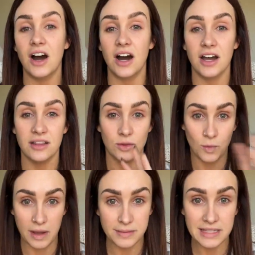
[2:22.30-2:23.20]
on the
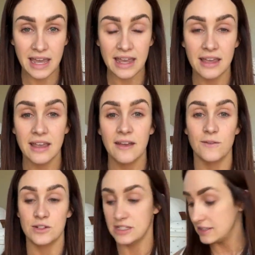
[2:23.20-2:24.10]
website
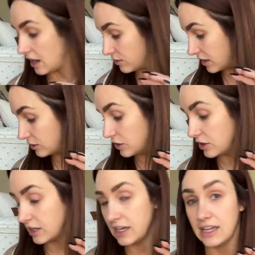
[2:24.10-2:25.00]
versus how they
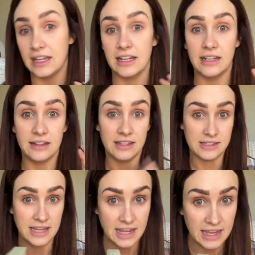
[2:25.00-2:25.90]
look in the
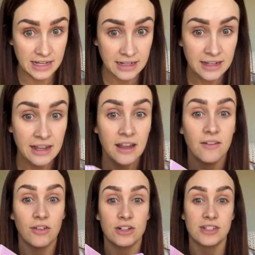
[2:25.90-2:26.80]
tin
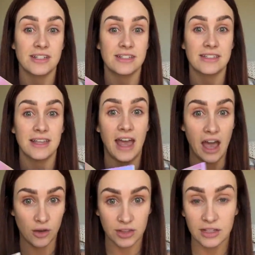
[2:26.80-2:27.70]
versus
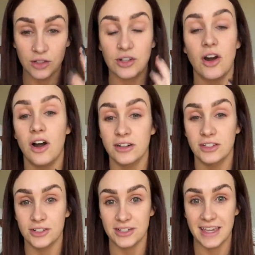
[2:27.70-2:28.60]
how they look on
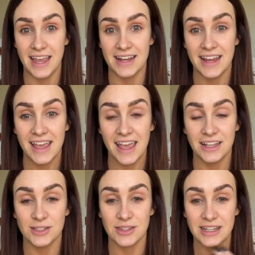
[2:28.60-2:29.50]
your skin.
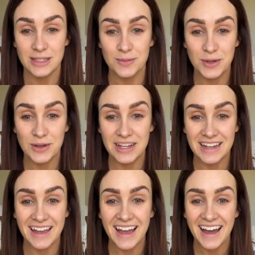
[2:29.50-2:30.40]
And so that's a
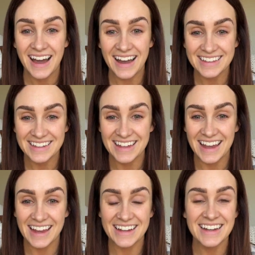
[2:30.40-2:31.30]
beauty. Hi,
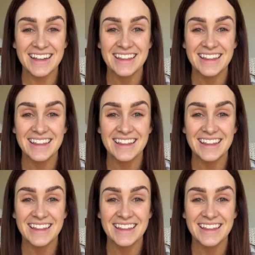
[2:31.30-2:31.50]
Leanne.